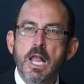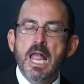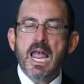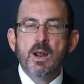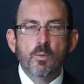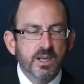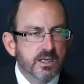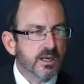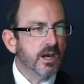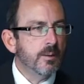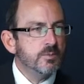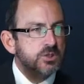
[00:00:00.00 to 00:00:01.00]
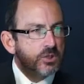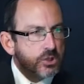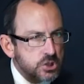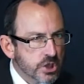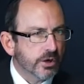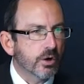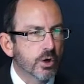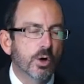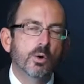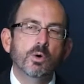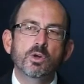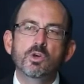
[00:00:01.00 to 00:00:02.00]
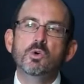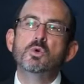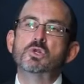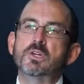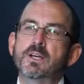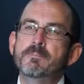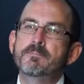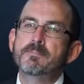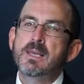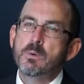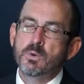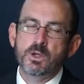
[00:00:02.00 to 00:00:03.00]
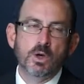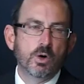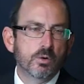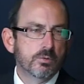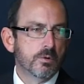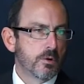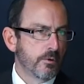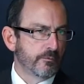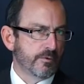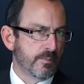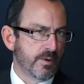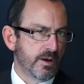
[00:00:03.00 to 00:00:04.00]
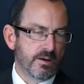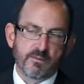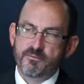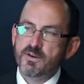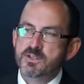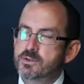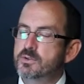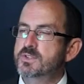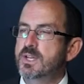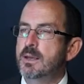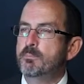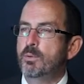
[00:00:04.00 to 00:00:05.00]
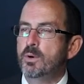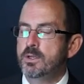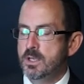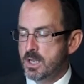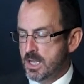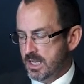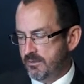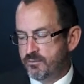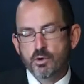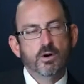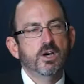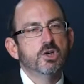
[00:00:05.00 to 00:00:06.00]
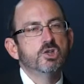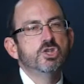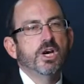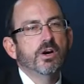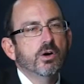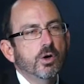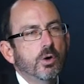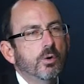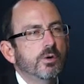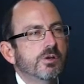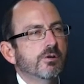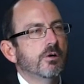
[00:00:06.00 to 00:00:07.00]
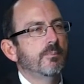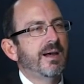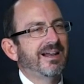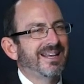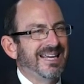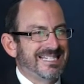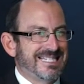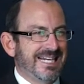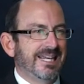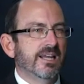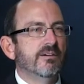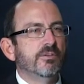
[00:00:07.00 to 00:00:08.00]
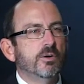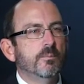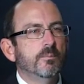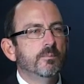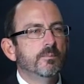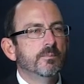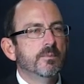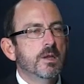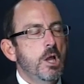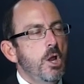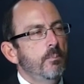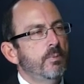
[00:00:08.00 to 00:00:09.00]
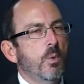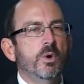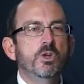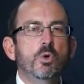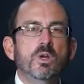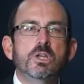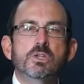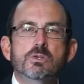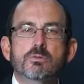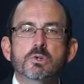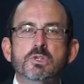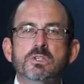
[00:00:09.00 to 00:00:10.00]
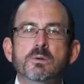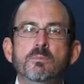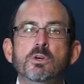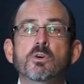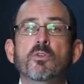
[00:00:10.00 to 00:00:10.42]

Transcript: And when he comes to Jericho, usually, and we know from a physical standpoint. If you're at Jericho, you're about at sea level. But when you get to Jerusalem, you're